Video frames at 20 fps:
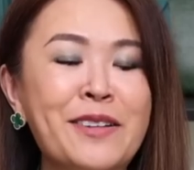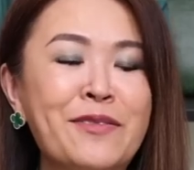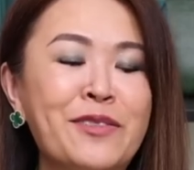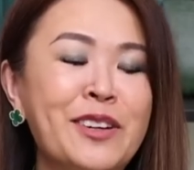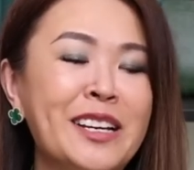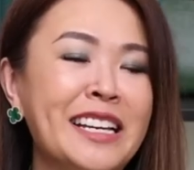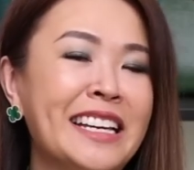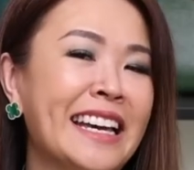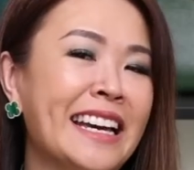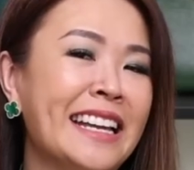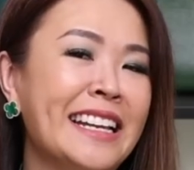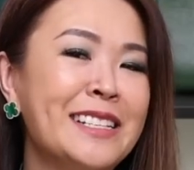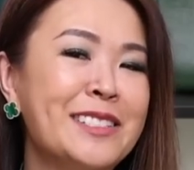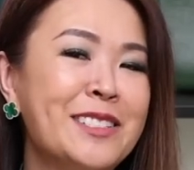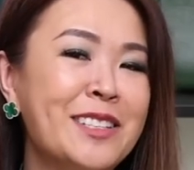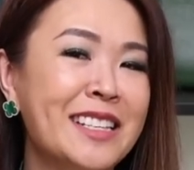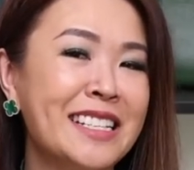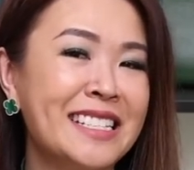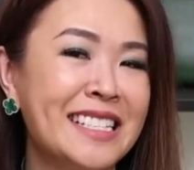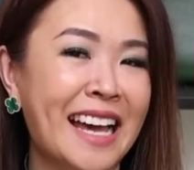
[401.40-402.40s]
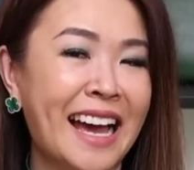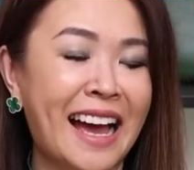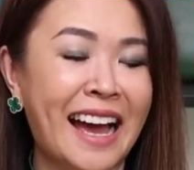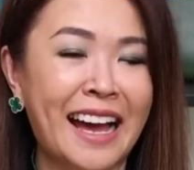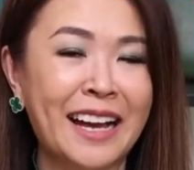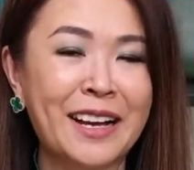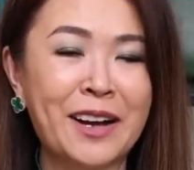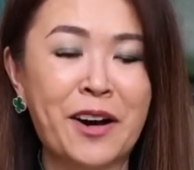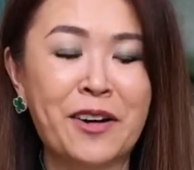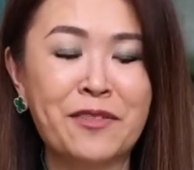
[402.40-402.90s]
if we get into the
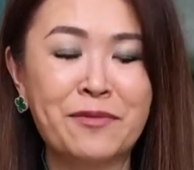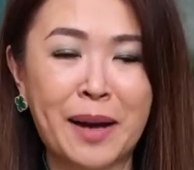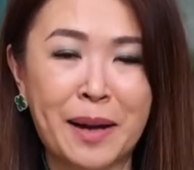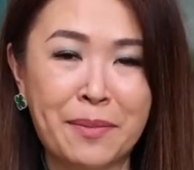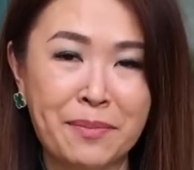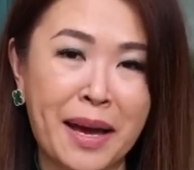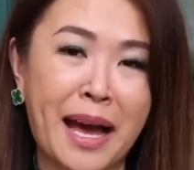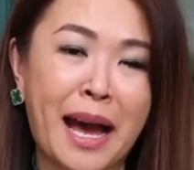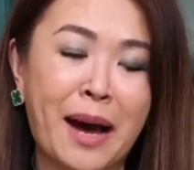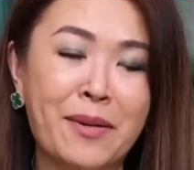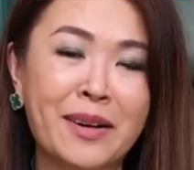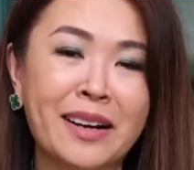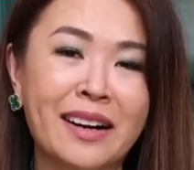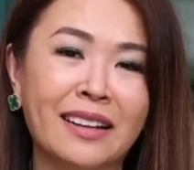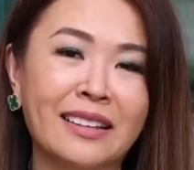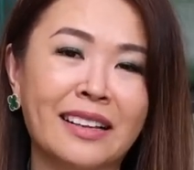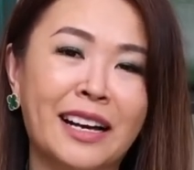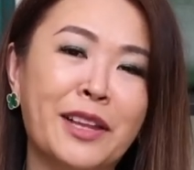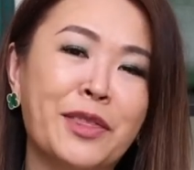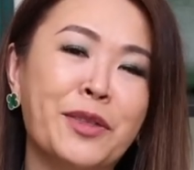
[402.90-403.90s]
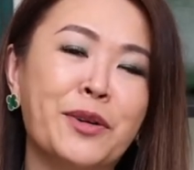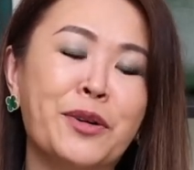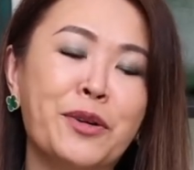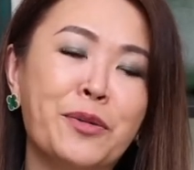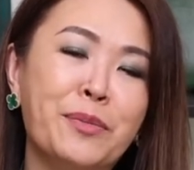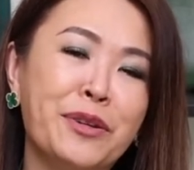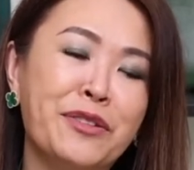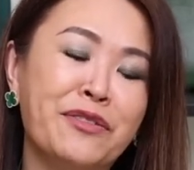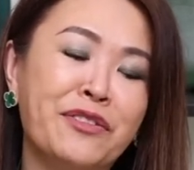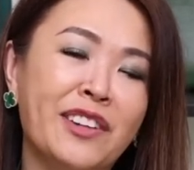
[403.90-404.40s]
tag of my power color, I thought it
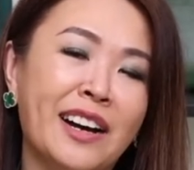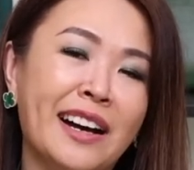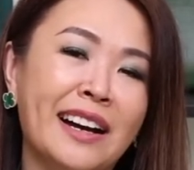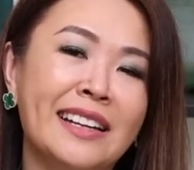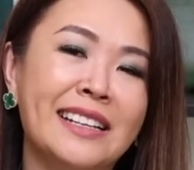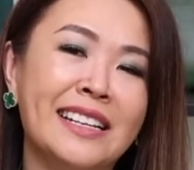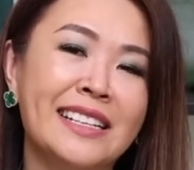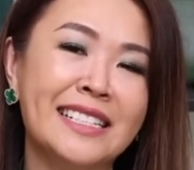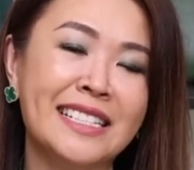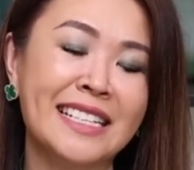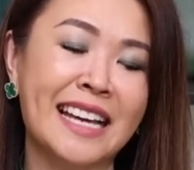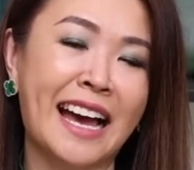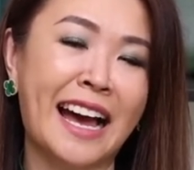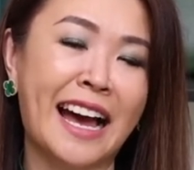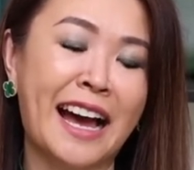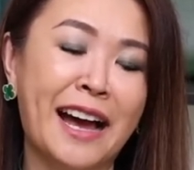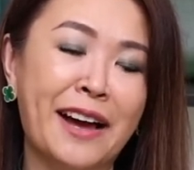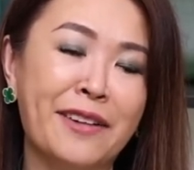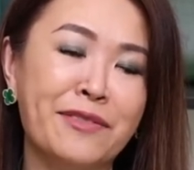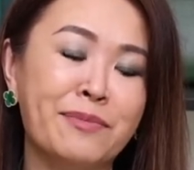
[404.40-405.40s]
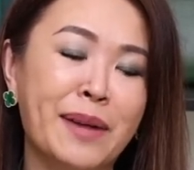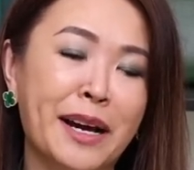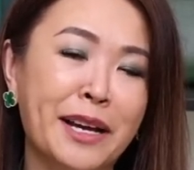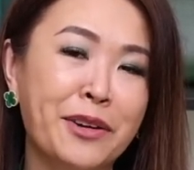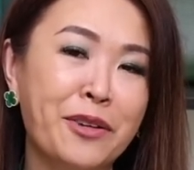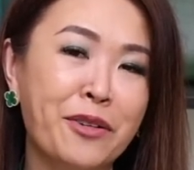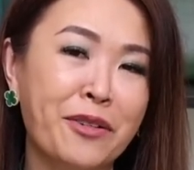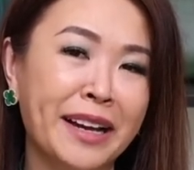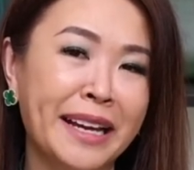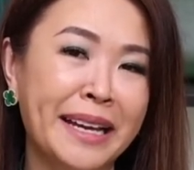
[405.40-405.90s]
would be fun to have my
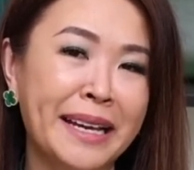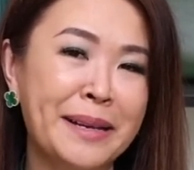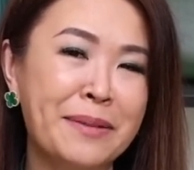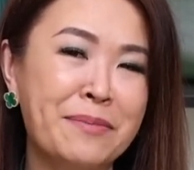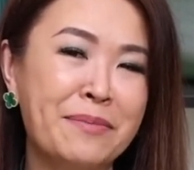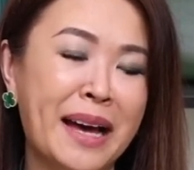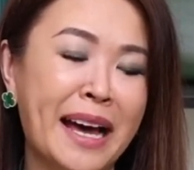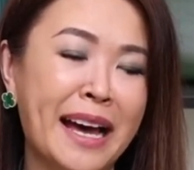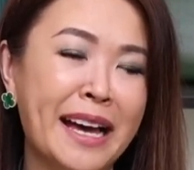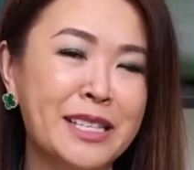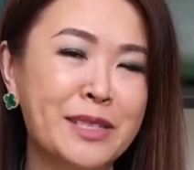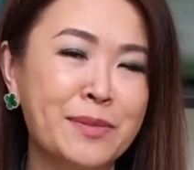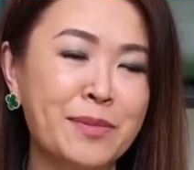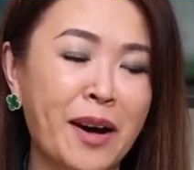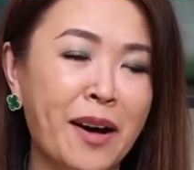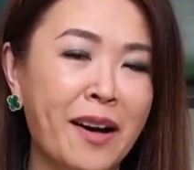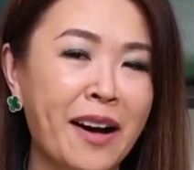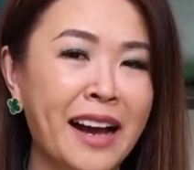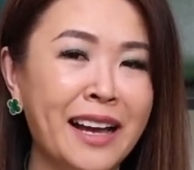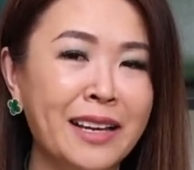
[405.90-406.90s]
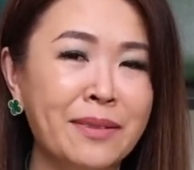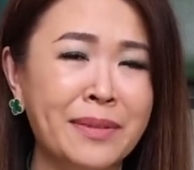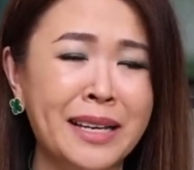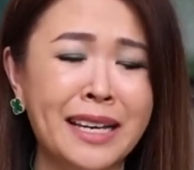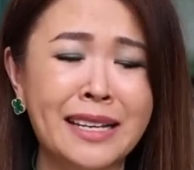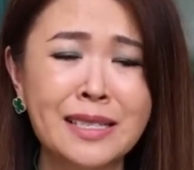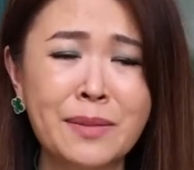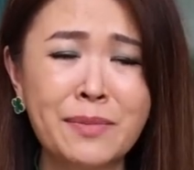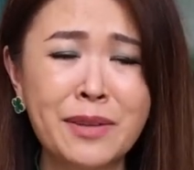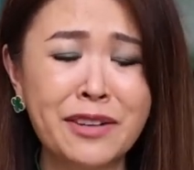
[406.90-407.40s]
green bags behind
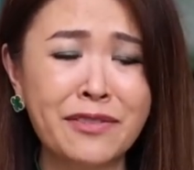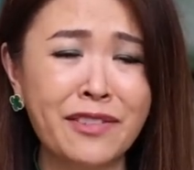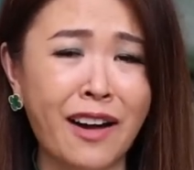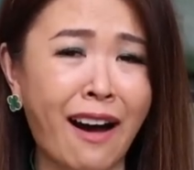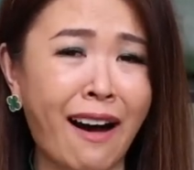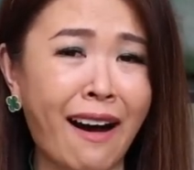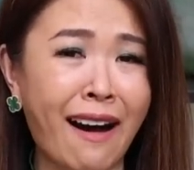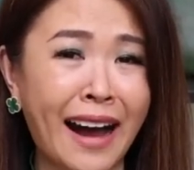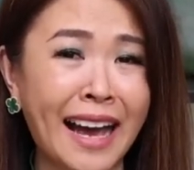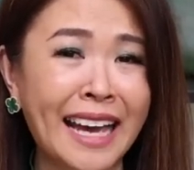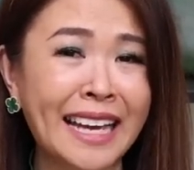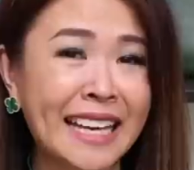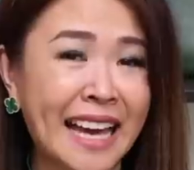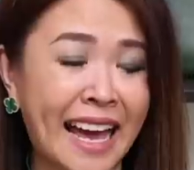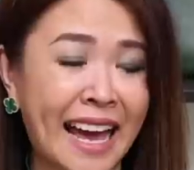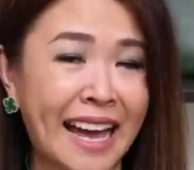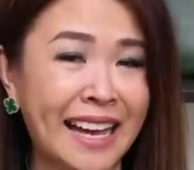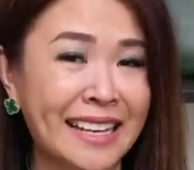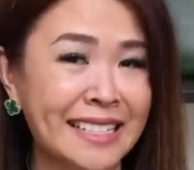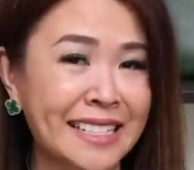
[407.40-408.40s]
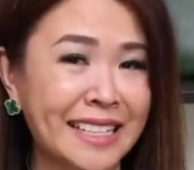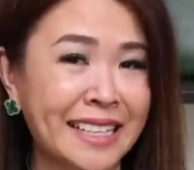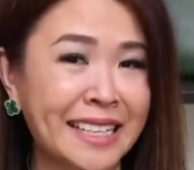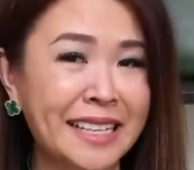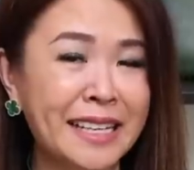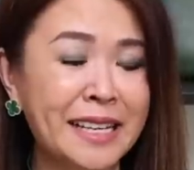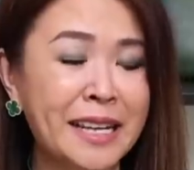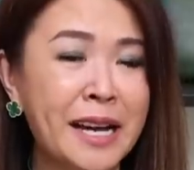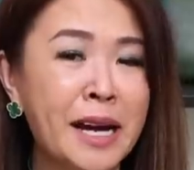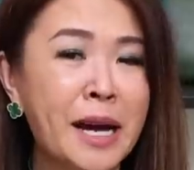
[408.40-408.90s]
me. It's a bit of eye
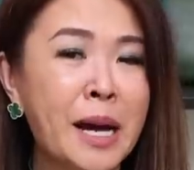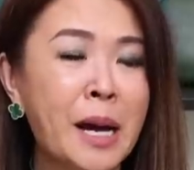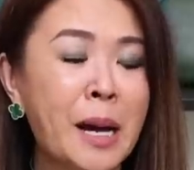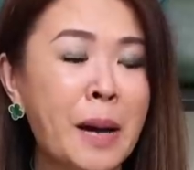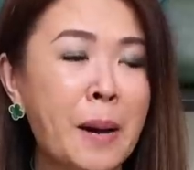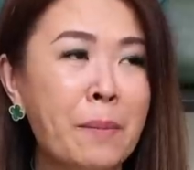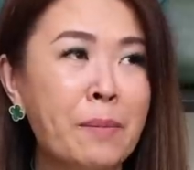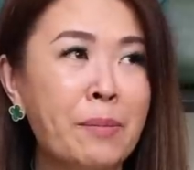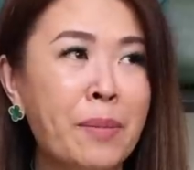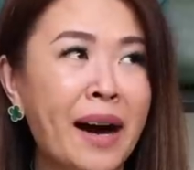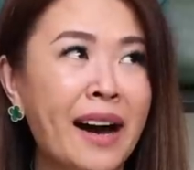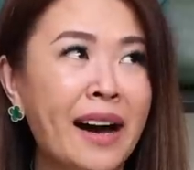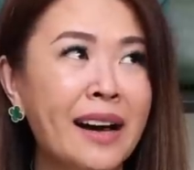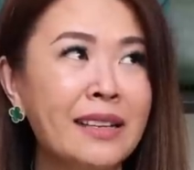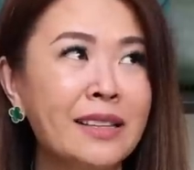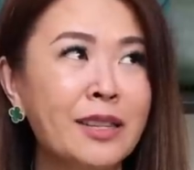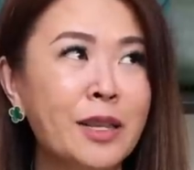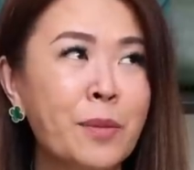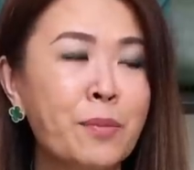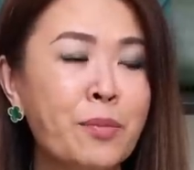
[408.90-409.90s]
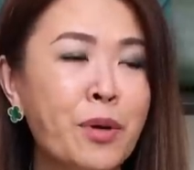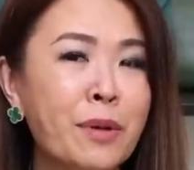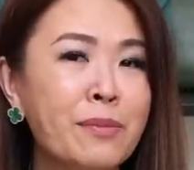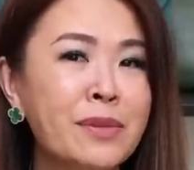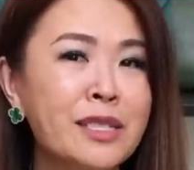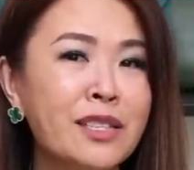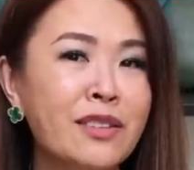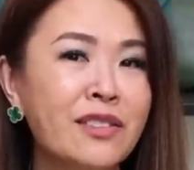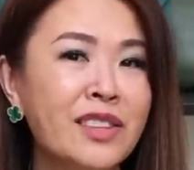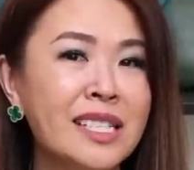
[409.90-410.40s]
candy, but the
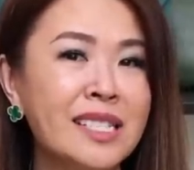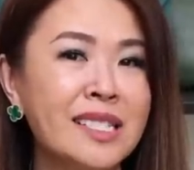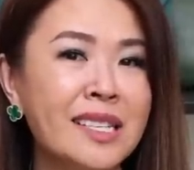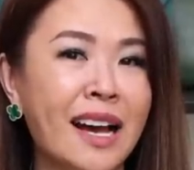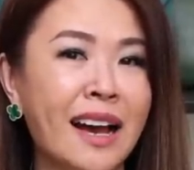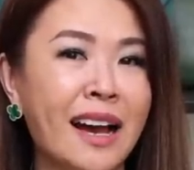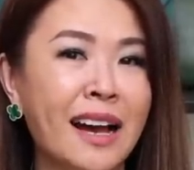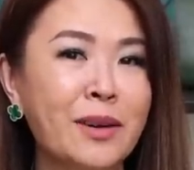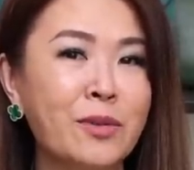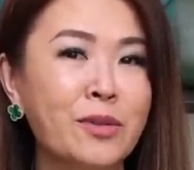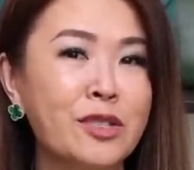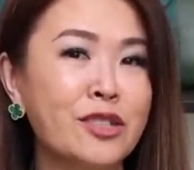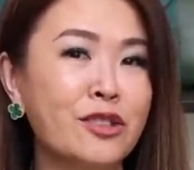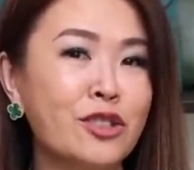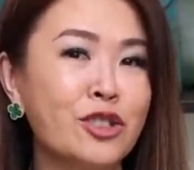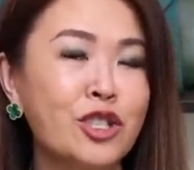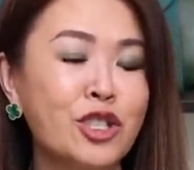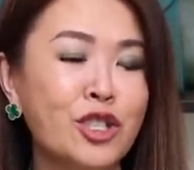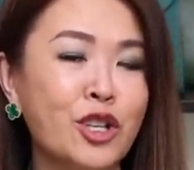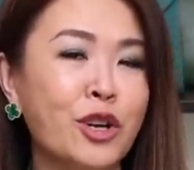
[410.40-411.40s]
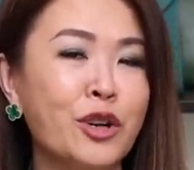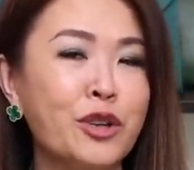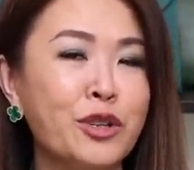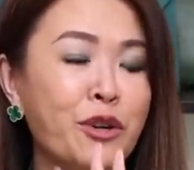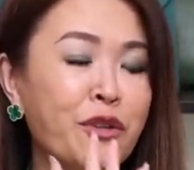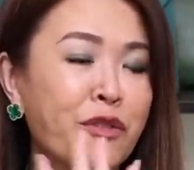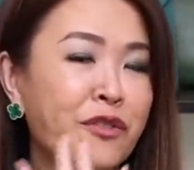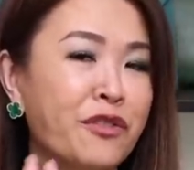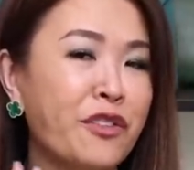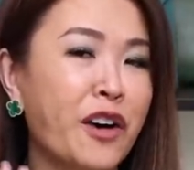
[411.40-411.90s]
premise of this tag was to show
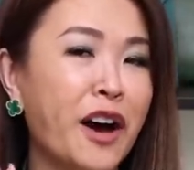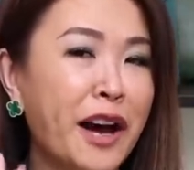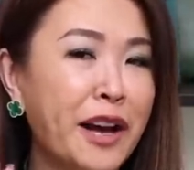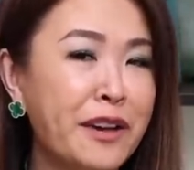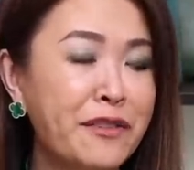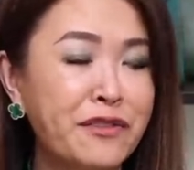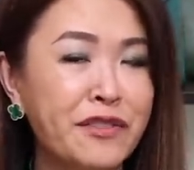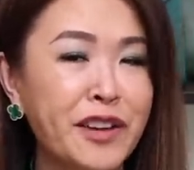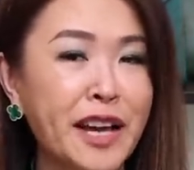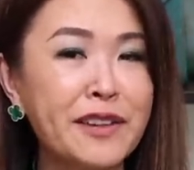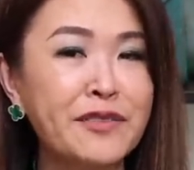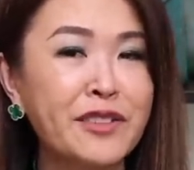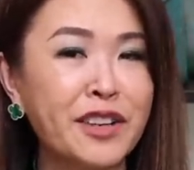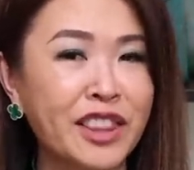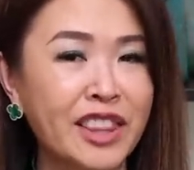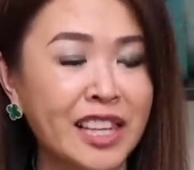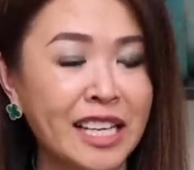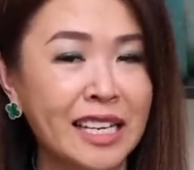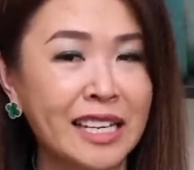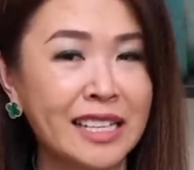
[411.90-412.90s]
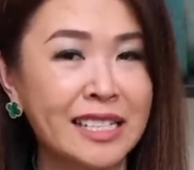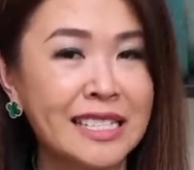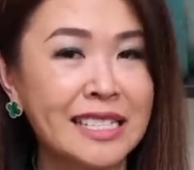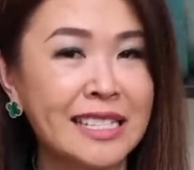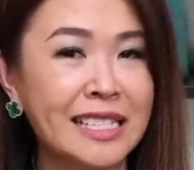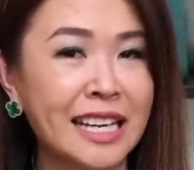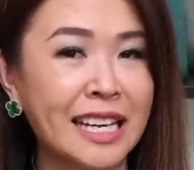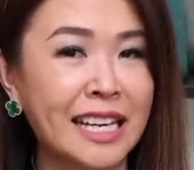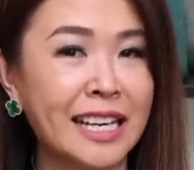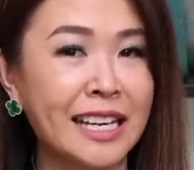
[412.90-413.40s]
your five favorite
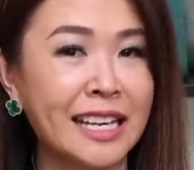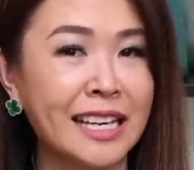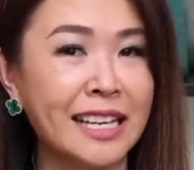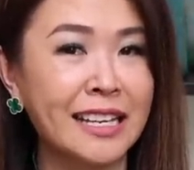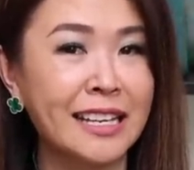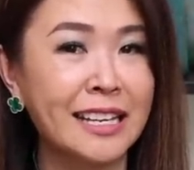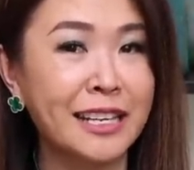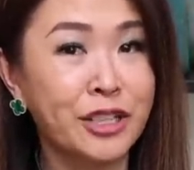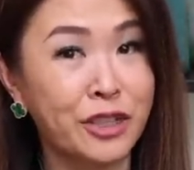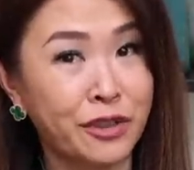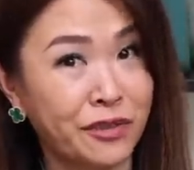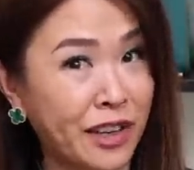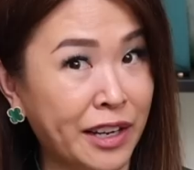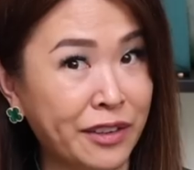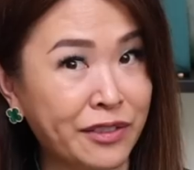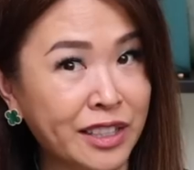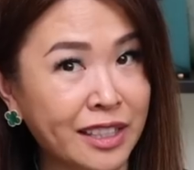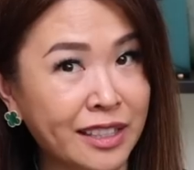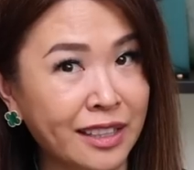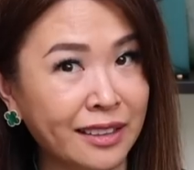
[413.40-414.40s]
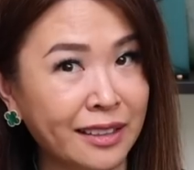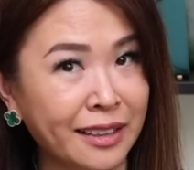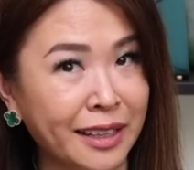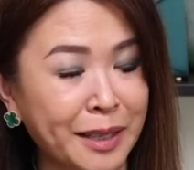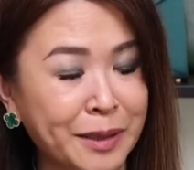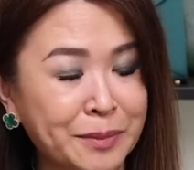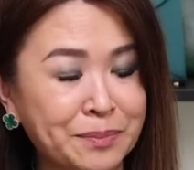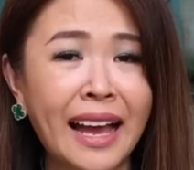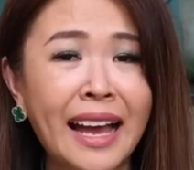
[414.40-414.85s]
things in your favorite color.